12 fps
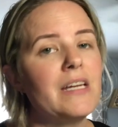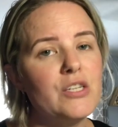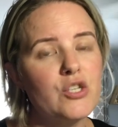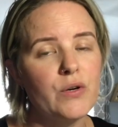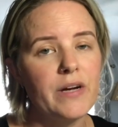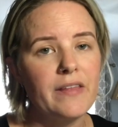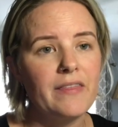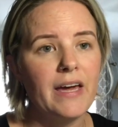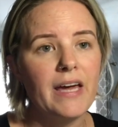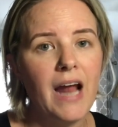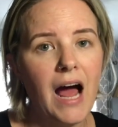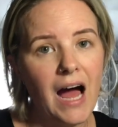injury
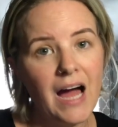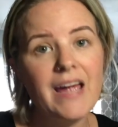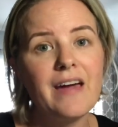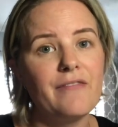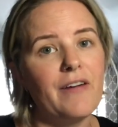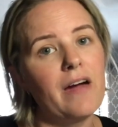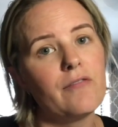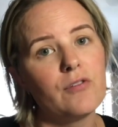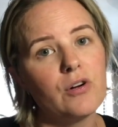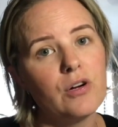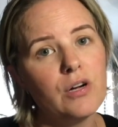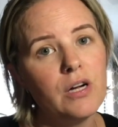that I have
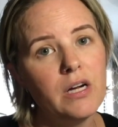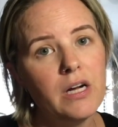ever